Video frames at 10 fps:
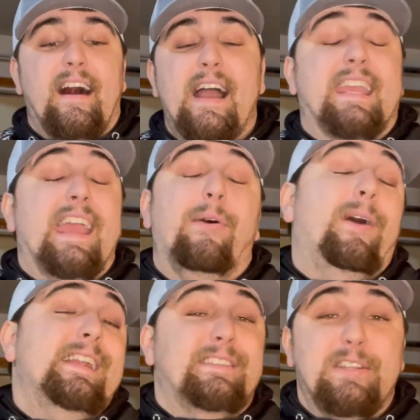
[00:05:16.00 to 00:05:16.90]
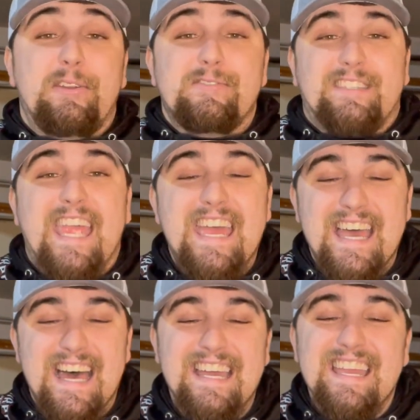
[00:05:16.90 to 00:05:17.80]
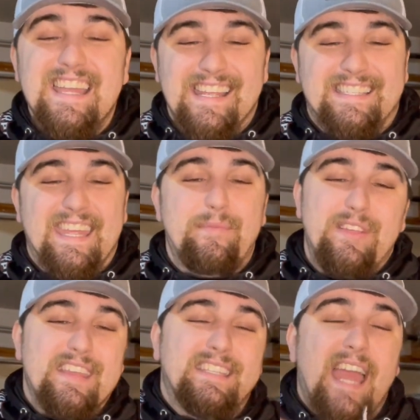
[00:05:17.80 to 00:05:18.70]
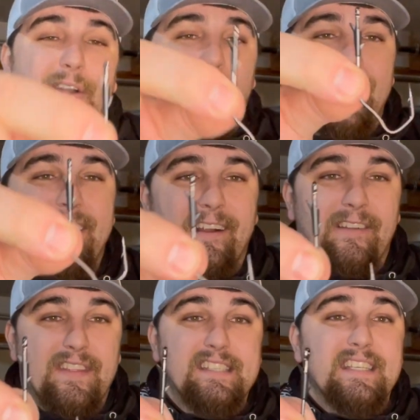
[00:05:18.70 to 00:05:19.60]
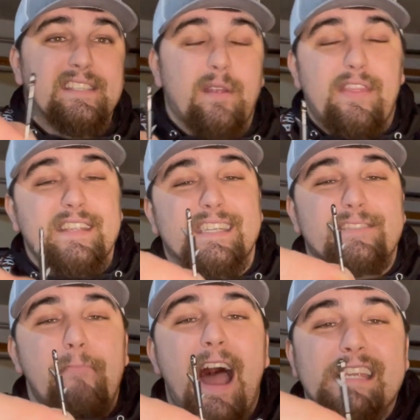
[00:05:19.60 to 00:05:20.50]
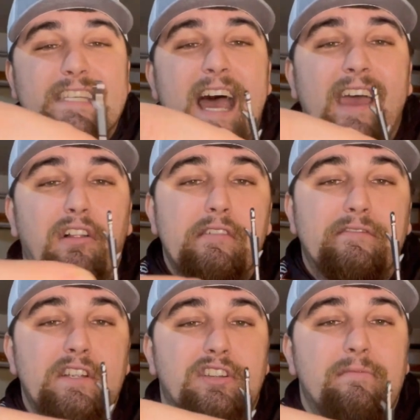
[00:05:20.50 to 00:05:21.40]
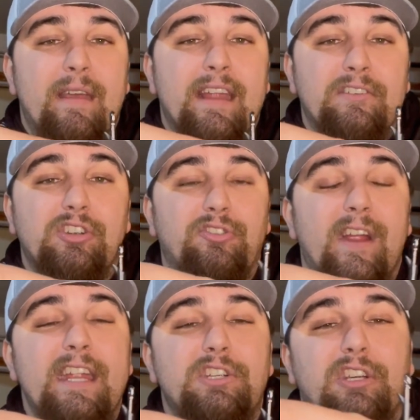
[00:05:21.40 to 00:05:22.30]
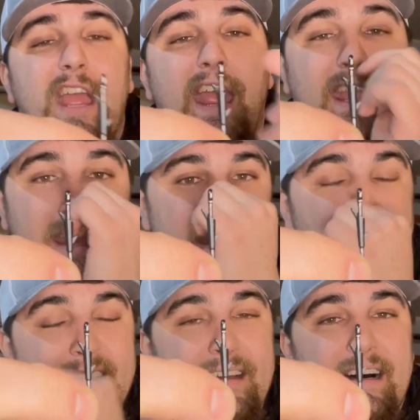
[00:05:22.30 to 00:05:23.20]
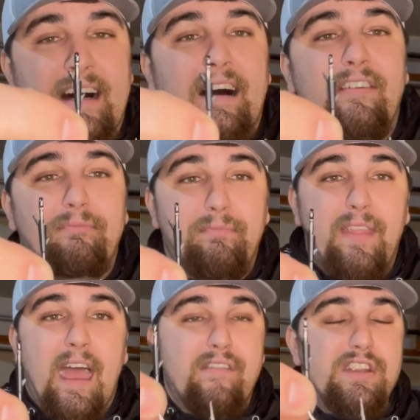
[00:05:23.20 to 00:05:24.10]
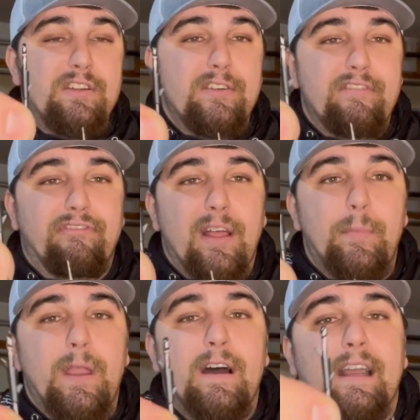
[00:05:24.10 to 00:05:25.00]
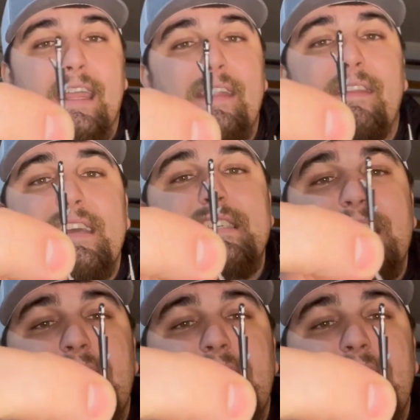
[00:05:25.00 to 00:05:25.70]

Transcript: I can't wait to use is going to be this guy right here. This is my style of fishing, man. Straight shank, heavy duty flipping hook, and this